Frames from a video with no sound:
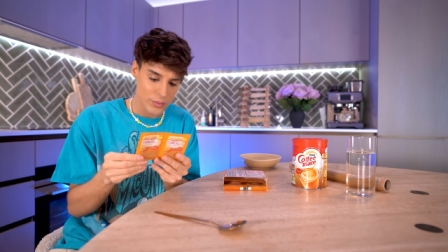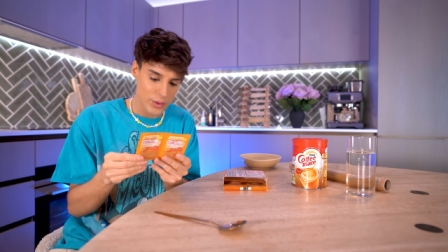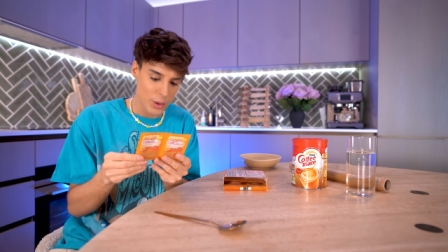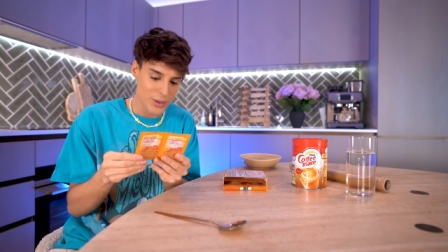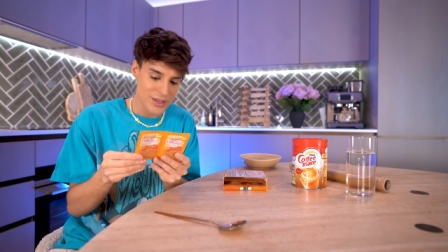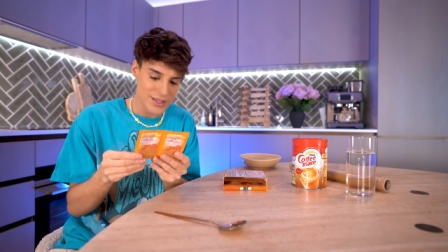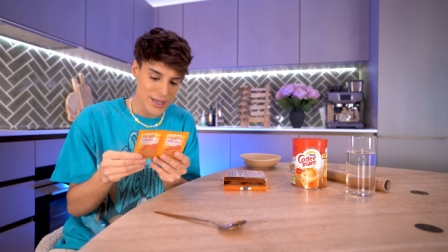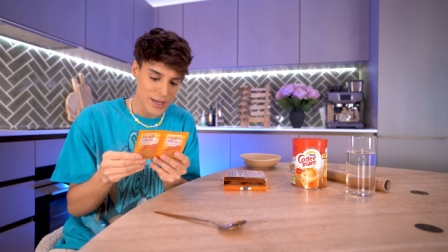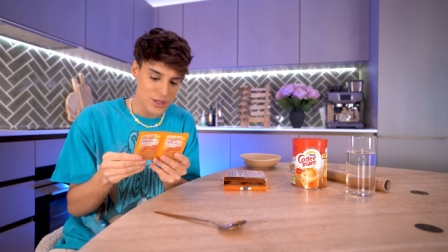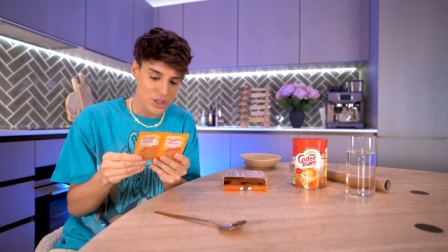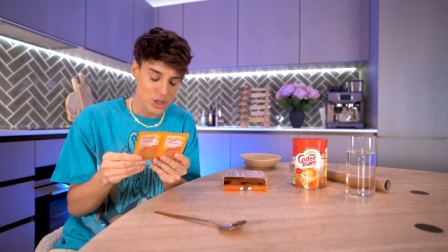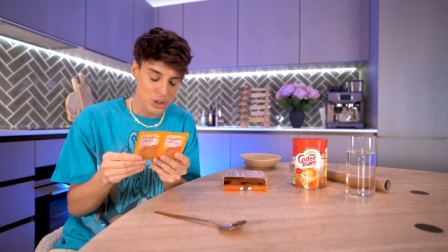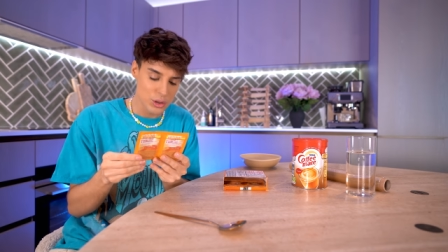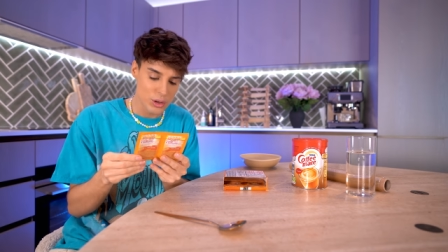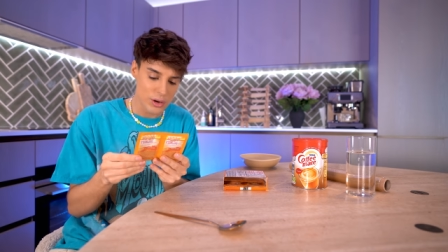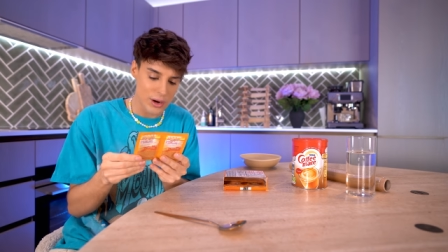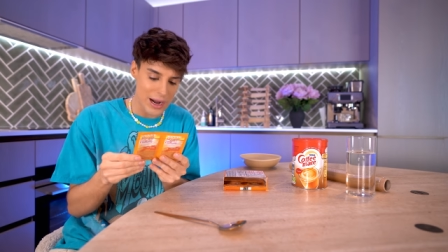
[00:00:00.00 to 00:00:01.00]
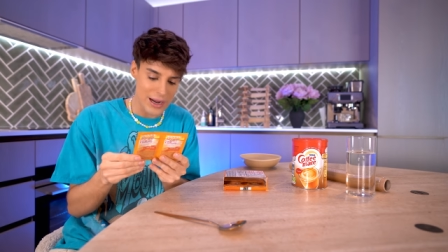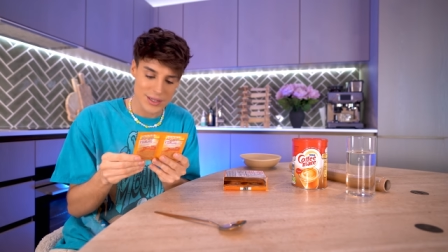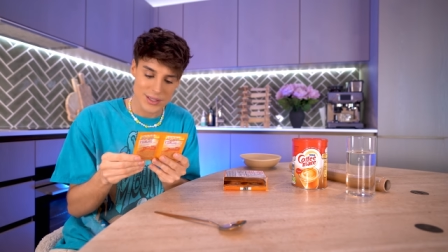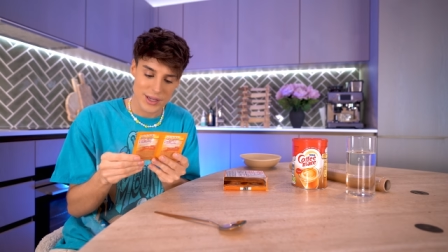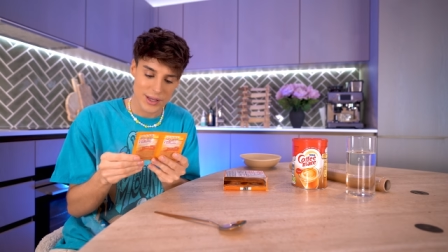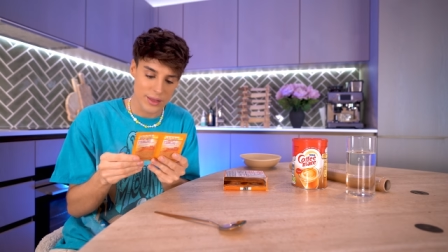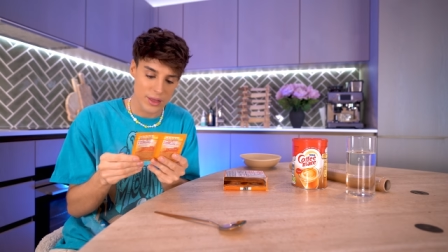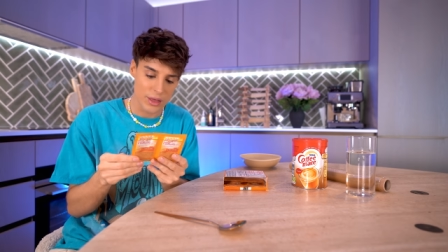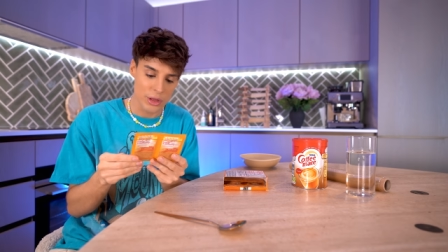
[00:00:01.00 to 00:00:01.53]
No, it says sugar as
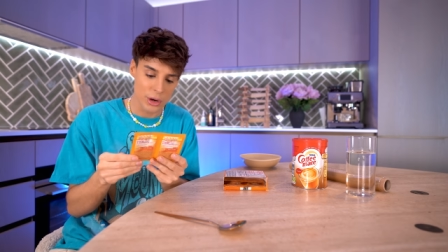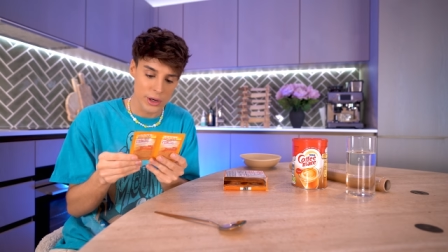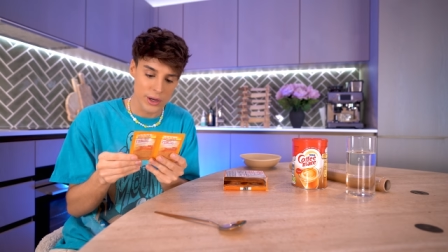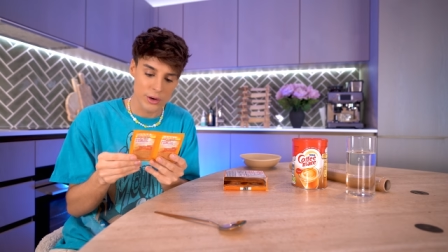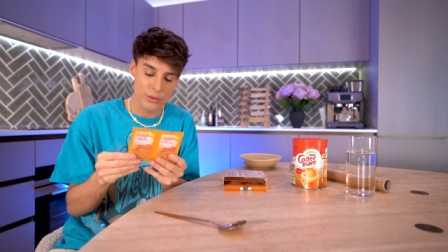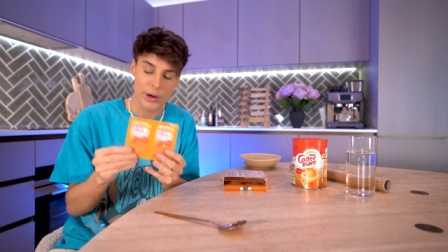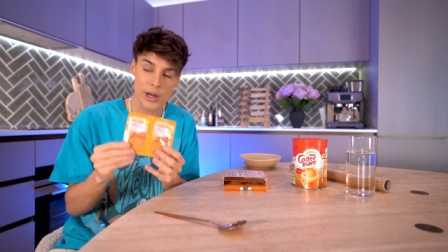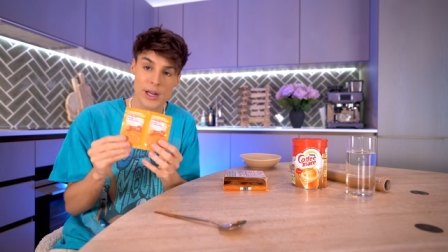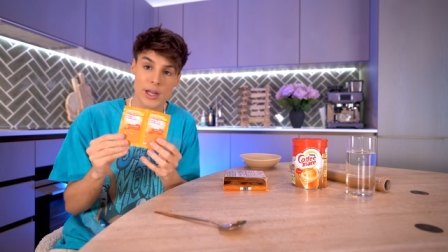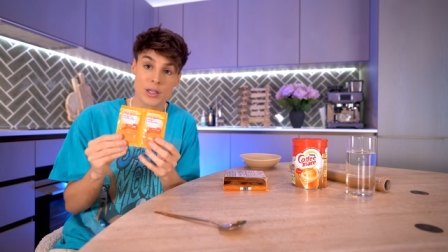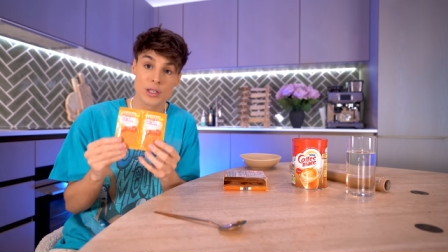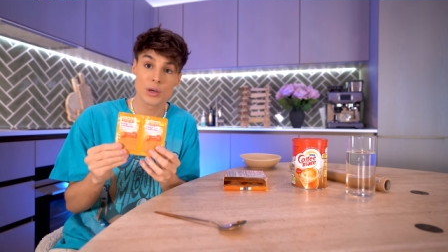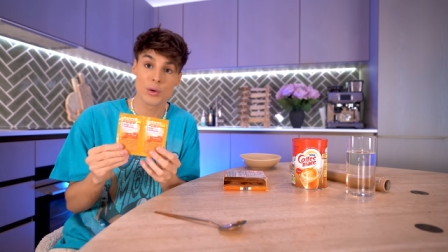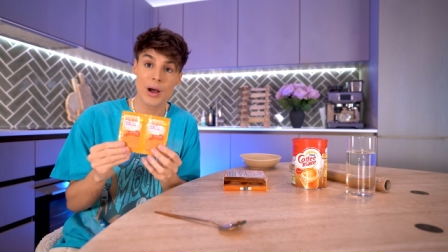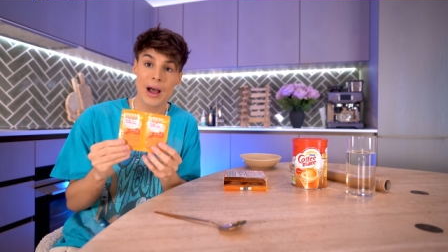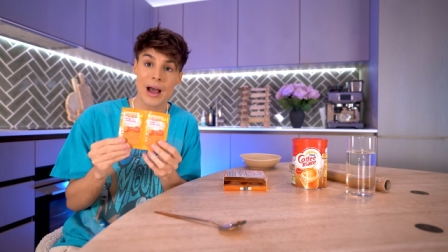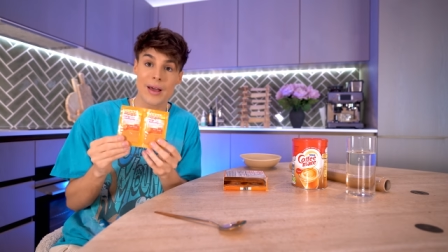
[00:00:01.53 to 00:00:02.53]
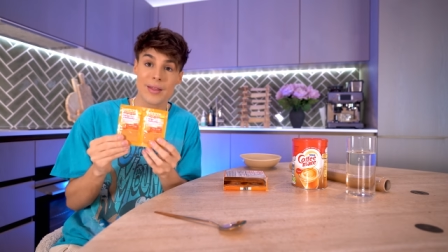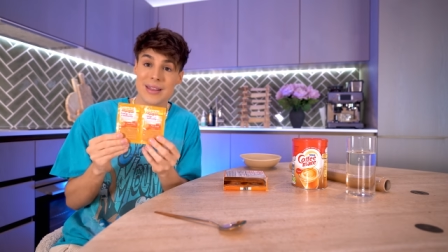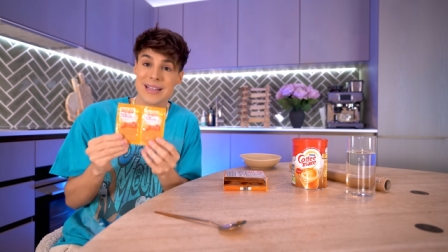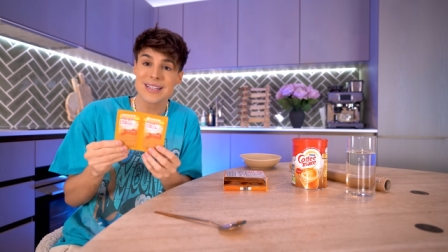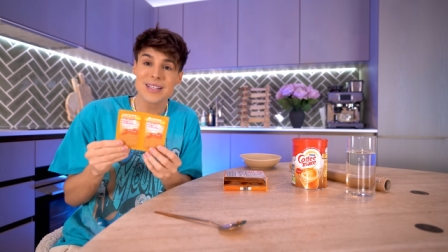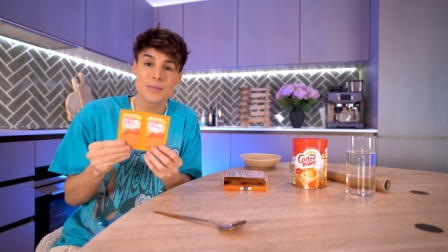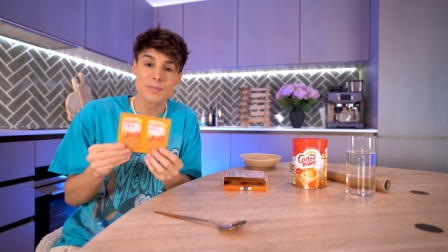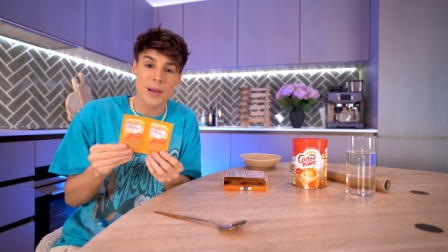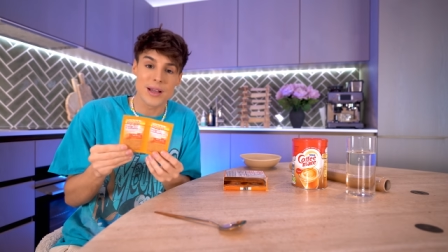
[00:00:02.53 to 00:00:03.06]
like the third ingredient, so
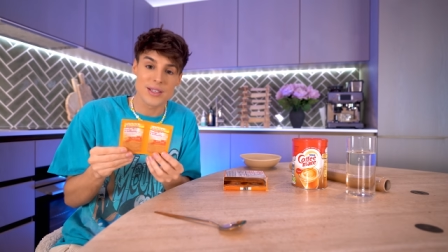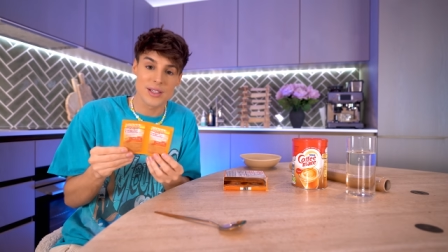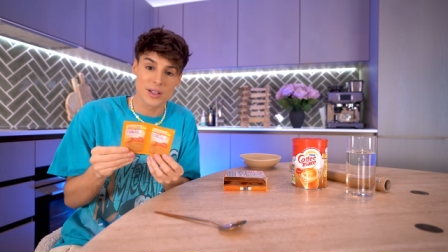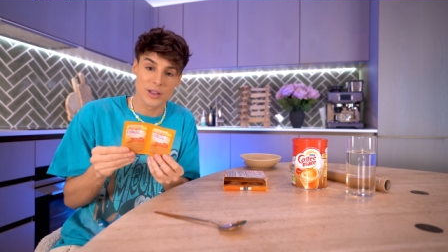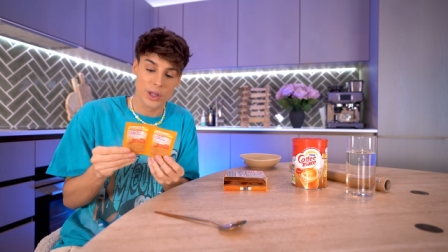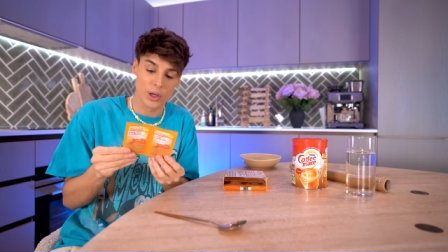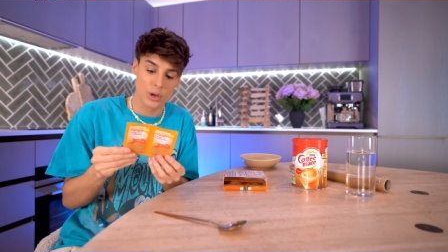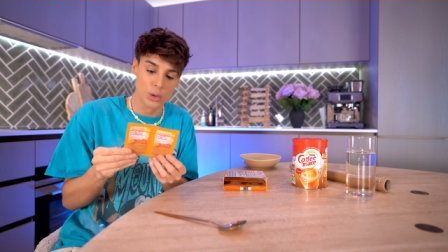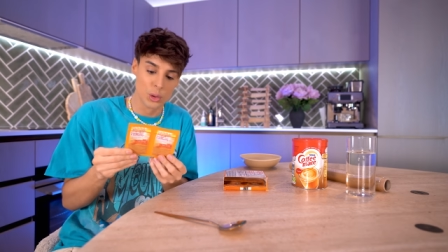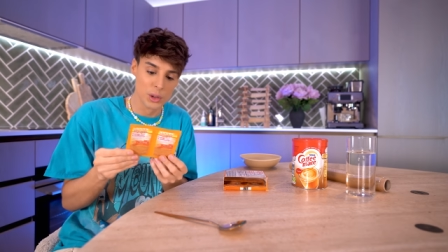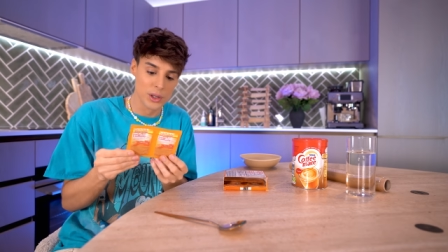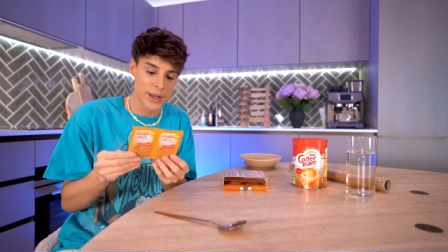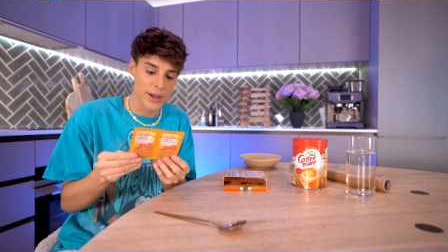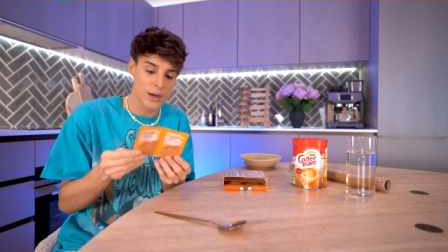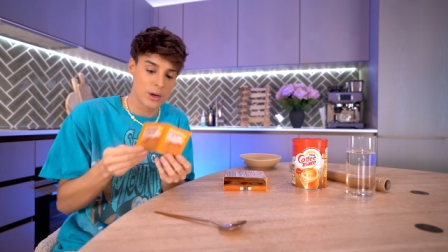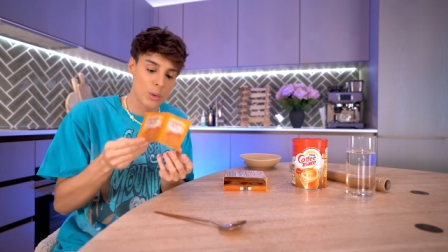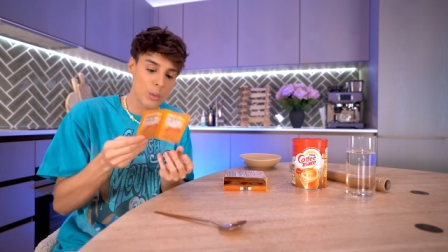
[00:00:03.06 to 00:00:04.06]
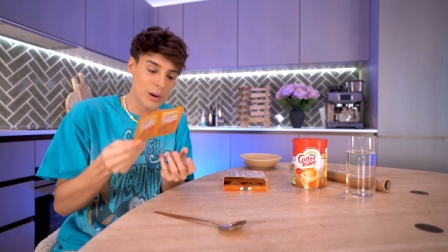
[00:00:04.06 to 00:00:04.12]
this is basically Kool-Aid